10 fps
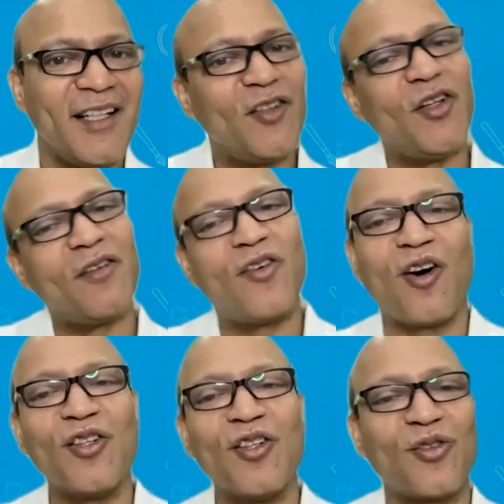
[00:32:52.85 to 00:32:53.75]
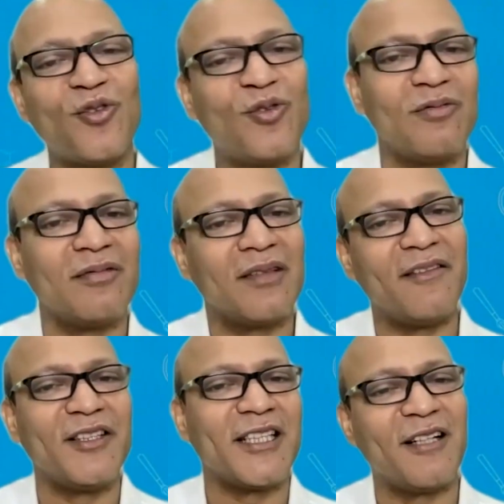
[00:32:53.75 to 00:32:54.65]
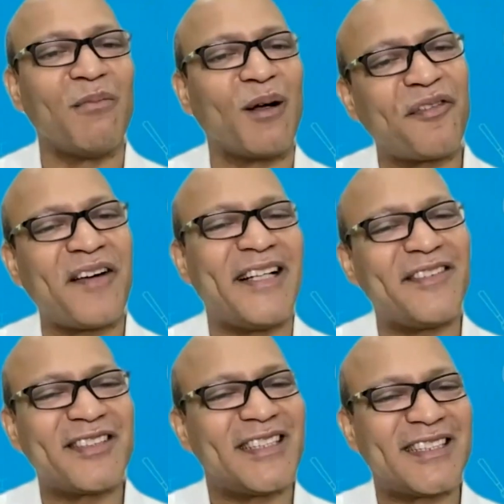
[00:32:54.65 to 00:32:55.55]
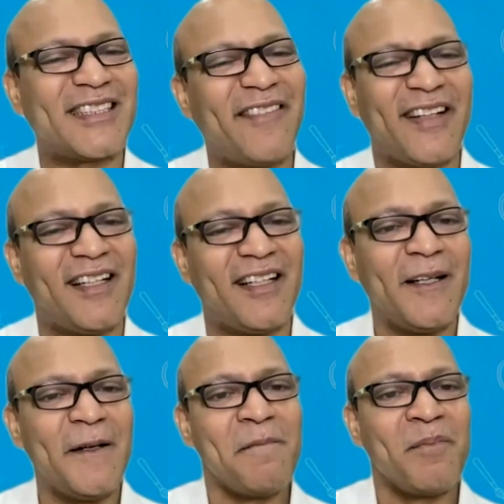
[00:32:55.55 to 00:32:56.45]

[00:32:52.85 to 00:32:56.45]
you have gone through revision number 5, 6, 7.